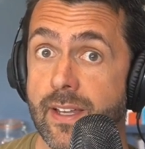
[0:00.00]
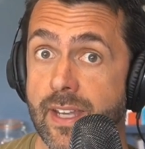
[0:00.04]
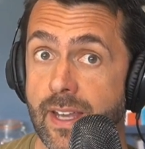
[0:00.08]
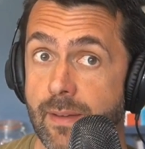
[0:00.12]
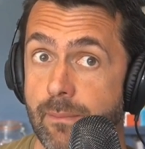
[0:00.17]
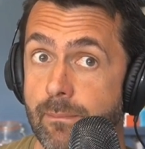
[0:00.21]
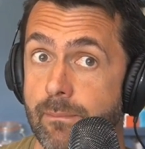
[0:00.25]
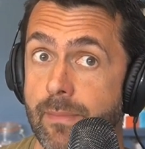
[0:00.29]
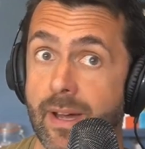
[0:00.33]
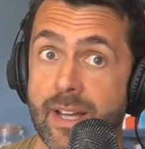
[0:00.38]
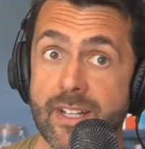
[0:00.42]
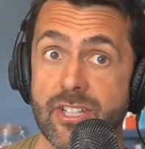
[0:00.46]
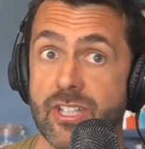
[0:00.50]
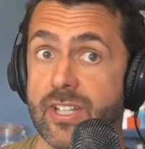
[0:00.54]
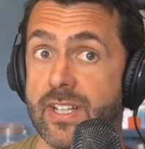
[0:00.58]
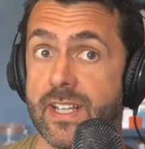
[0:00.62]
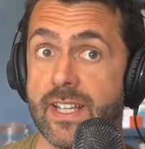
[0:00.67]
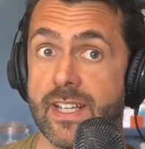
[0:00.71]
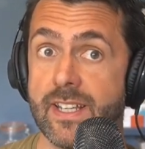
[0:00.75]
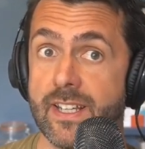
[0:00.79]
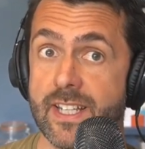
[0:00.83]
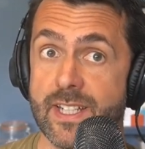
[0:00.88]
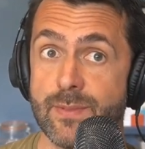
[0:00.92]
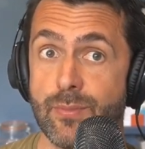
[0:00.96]
Then
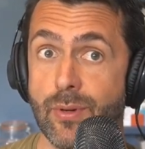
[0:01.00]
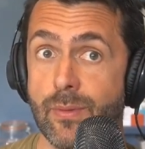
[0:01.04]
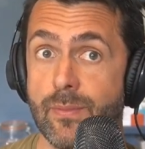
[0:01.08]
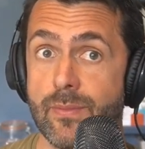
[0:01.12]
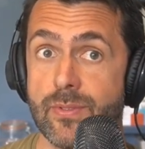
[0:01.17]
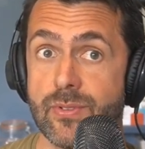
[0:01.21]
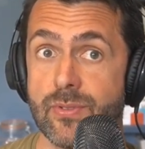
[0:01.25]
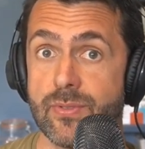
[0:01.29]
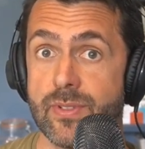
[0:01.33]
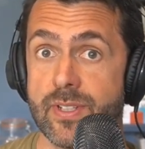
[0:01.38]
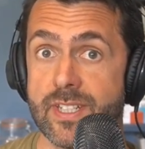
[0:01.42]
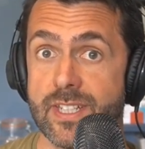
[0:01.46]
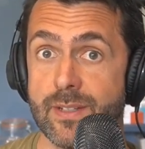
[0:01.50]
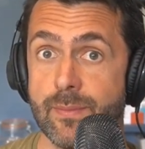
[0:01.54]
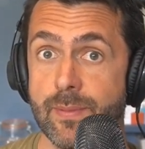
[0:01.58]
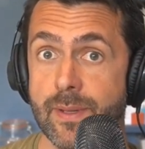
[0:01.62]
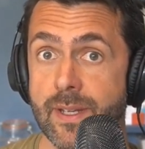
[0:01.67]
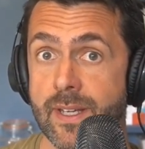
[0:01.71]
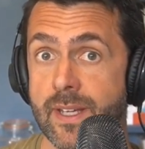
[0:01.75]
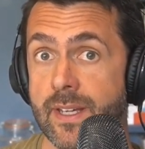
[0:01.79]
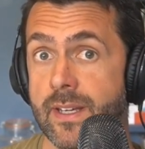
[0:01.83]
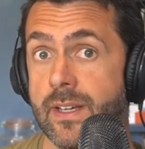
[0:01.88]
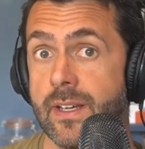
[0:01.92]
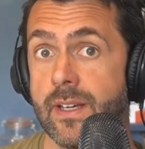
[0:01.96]
magically, those problems will
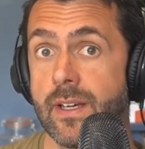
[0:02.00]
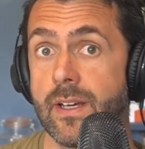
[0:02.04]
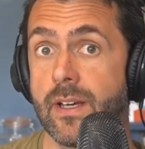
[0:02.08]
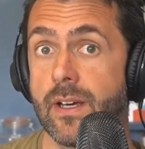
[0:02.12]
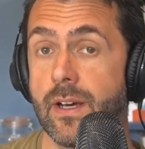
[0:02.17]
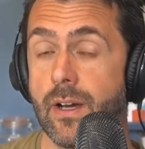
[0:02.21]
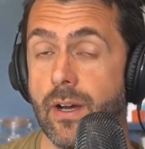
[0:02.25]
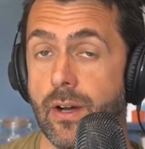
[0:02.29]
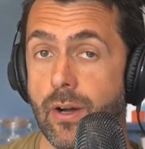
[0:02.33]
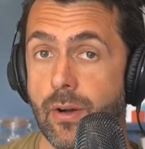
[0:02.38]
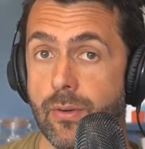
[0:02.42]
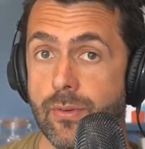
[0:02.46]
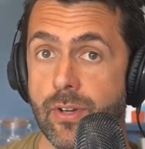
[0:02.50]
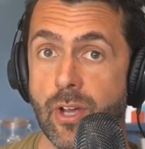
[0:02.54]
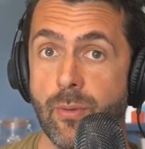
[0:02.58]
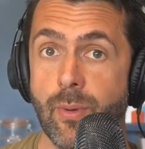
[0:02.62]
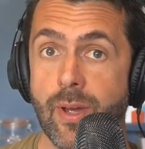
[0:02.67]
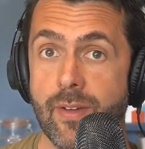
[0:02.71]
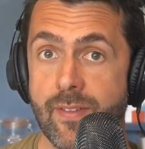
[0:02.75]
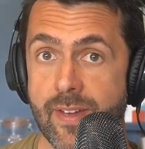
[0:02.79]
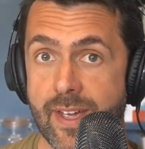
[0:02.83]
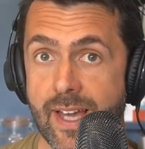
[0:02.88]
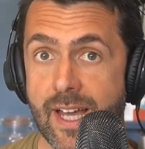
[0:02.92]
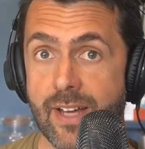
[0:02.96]
disappear. Oh, no,
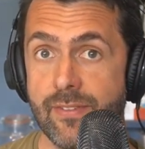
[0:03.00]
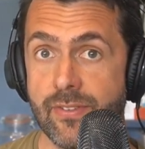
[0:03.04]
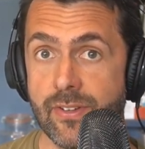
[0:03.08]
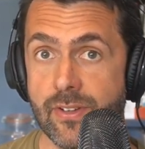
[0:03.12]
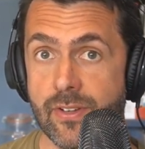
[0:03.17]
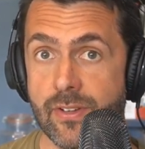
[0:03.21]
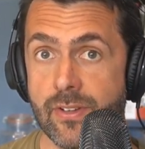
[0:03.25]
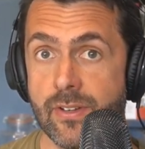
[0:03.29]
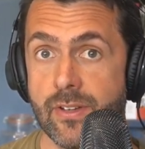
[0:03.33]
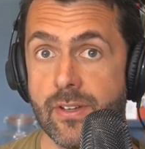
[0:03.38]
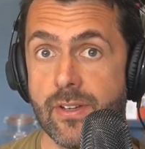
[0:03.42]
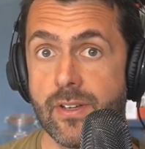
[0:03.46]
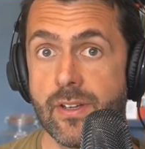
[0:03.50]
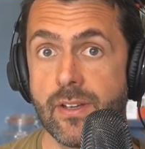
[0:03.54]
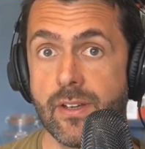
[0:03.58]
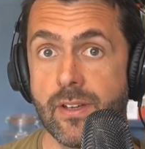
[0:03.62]
wait, they haven't.